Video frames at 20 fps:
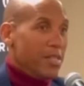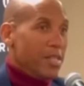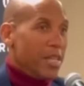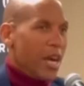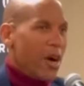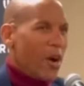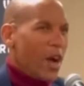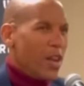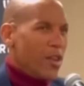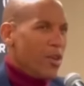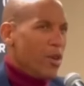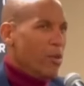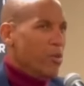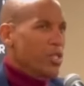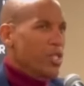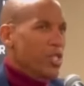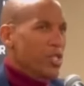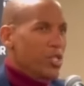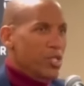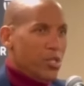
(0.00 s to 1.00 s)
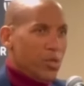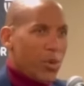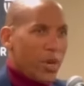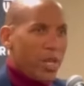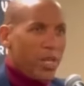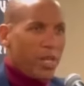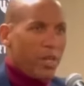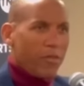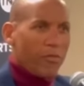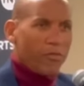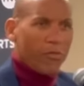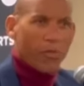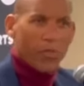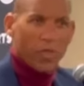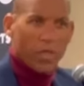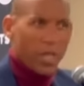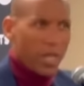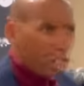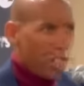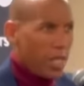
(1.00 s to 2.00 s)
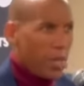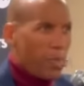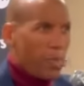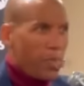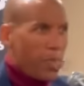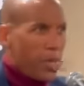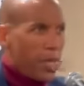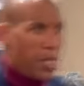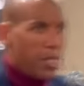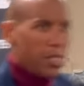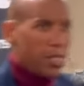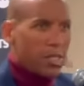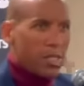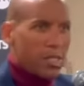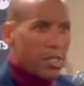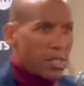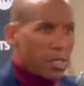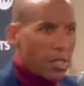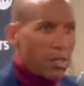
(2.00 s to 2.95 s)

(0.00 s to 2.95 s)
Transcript: Now, I know she's training for the Olympics.